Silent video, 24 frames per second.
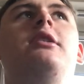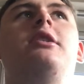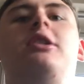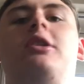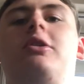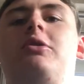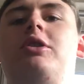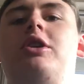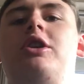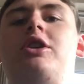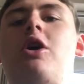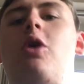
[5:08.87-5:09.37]

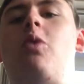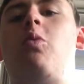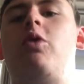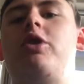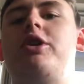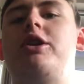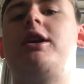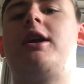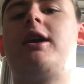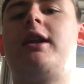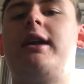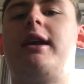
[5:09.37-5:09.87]
You know what
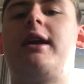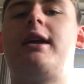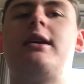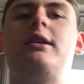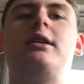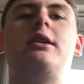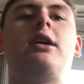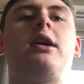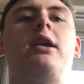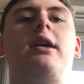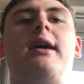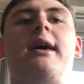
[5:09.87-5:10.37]
you're going to get.
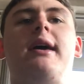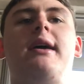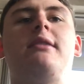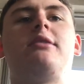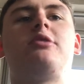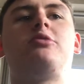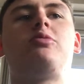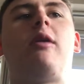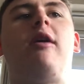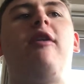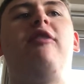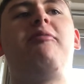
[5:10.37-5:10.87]
You're going to get
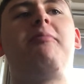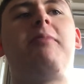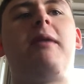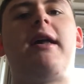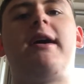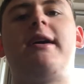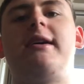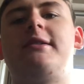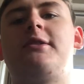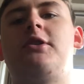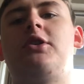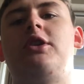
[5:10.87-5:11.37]
12
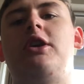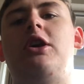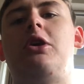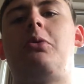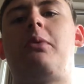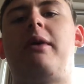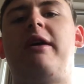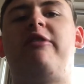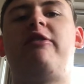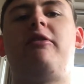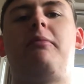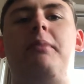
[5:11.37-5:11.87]
players on your
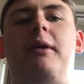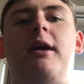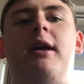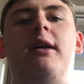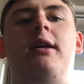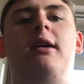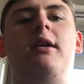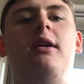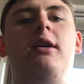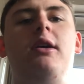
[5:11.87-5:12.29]
UEFA B